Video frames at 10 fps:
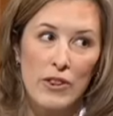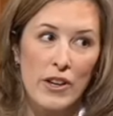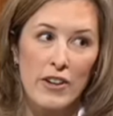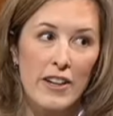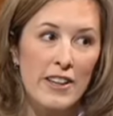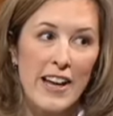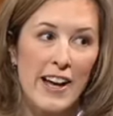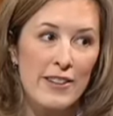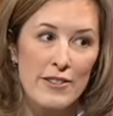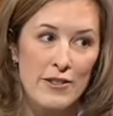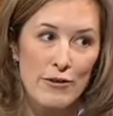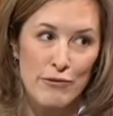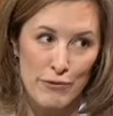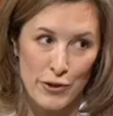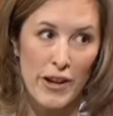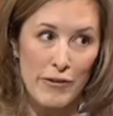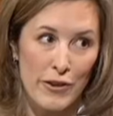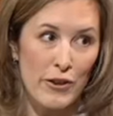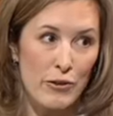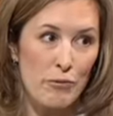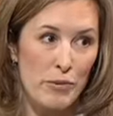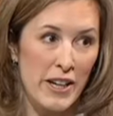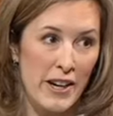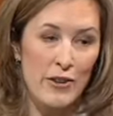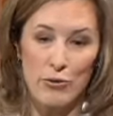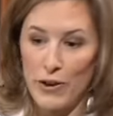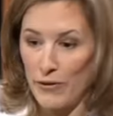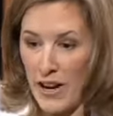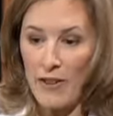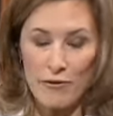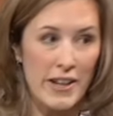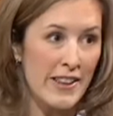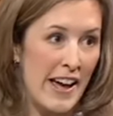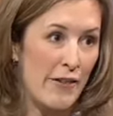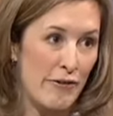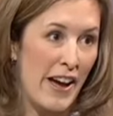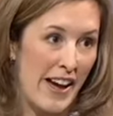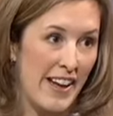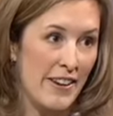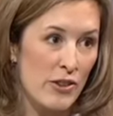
They're going to last forever because we've gotten rid of that fat.